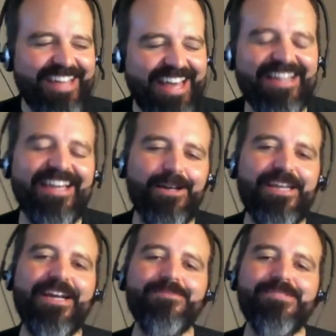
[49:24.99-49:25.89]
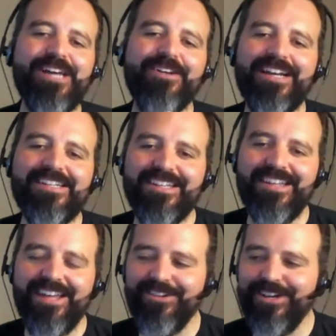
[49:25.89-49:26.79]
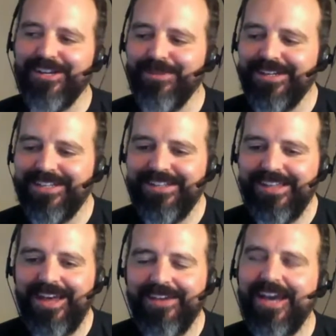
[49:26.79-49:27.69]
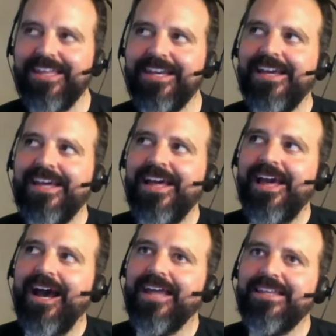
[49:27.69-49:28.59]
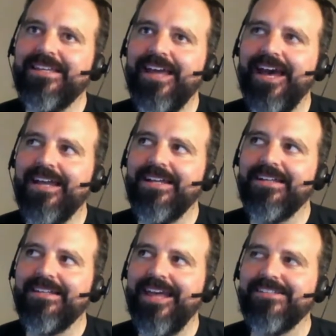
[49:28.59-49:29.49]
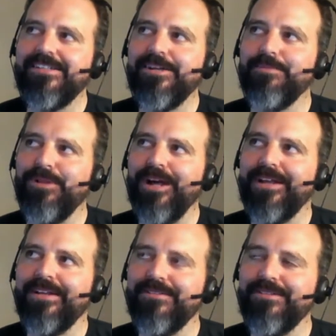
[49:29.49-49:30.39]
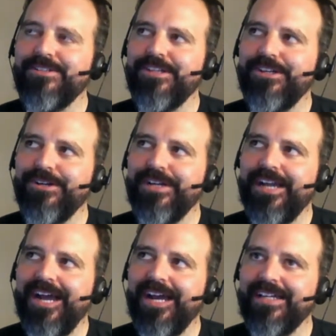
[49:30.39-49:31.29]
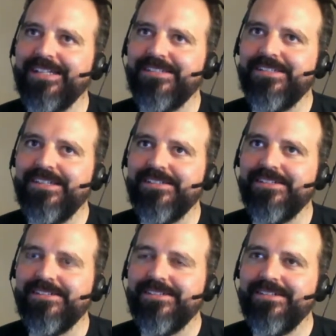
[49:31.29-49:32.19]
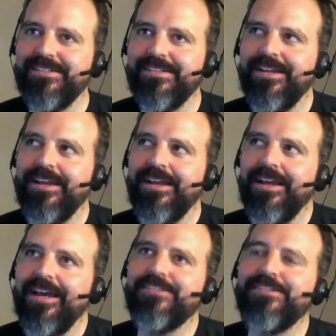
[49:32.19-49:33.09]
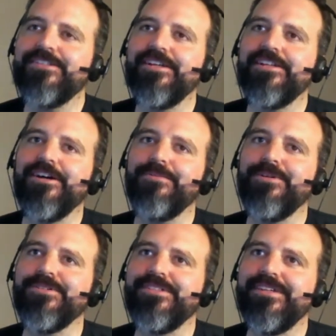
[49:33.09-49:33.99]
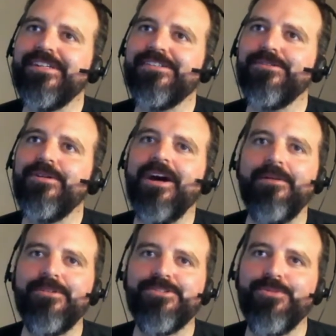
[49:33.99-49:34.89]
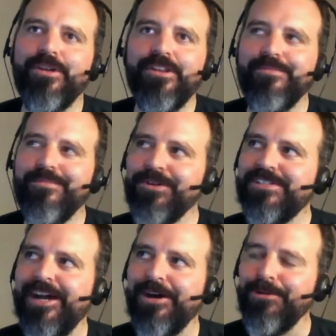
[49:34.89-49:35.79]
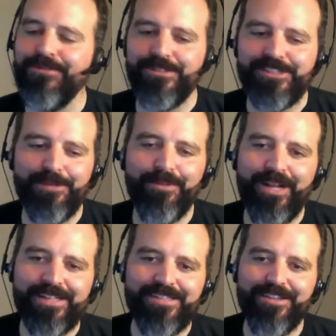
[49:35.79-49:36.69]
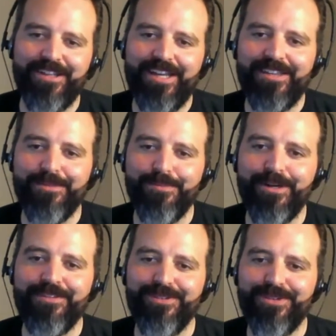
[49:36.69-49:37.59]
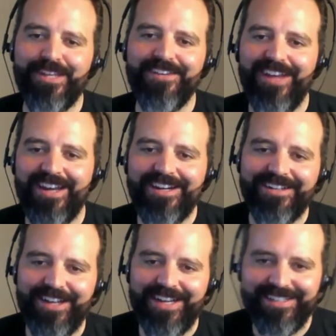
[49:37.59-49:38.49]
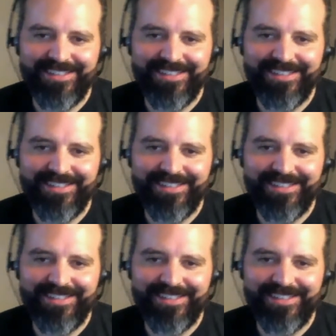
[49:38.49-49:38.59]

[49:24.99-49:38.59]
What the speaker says: And he comes out nice on the other end, but I think that subplot of the security guy is it's almost one of the most helpful subplots in the book if you think about it a lot.